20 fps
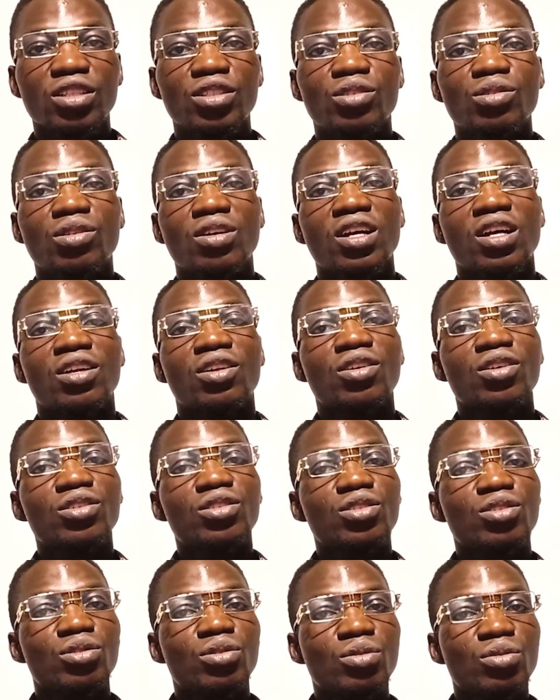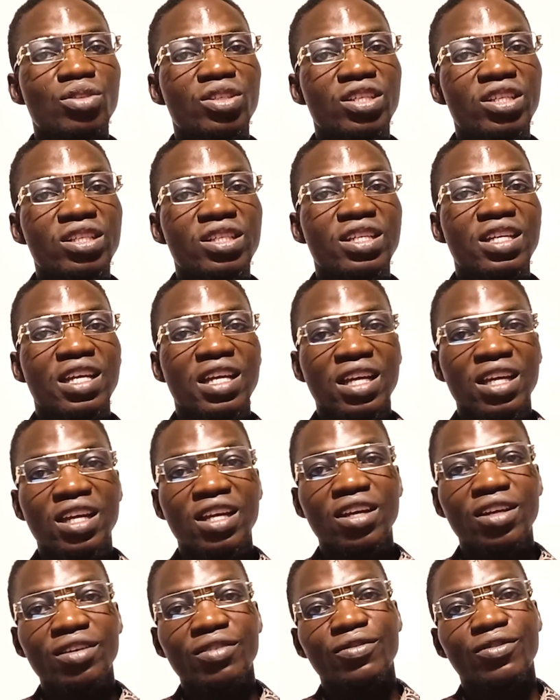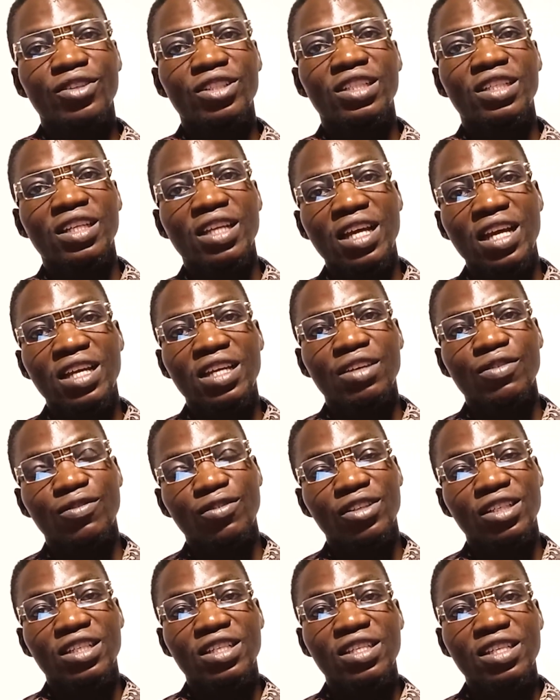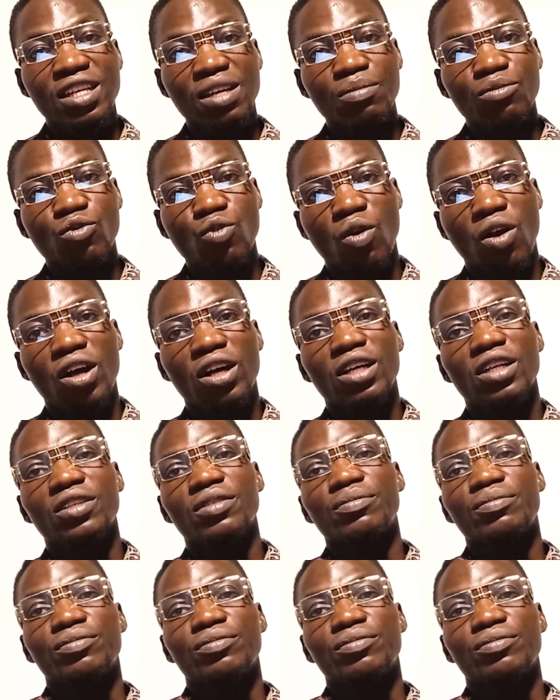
you cannot use it again for the same work.